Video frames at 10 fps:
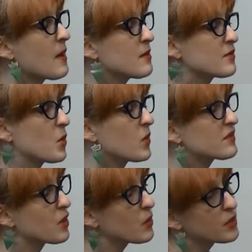So
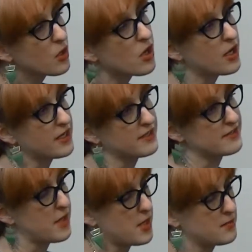what's going on
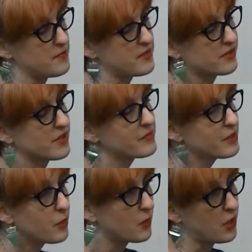is there's
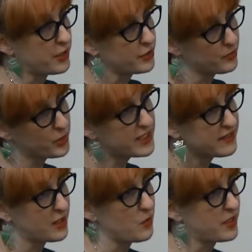something going on in your brain
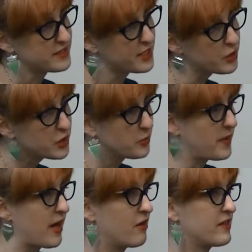that I want to tell you
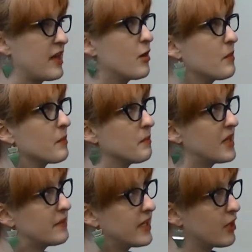about that
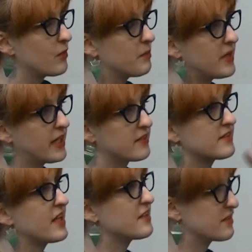maybe help make
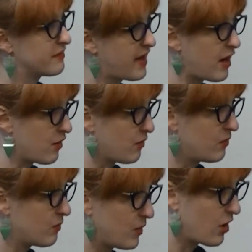sense of
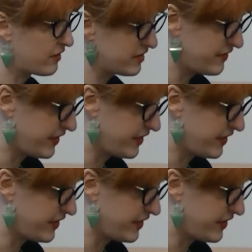where all these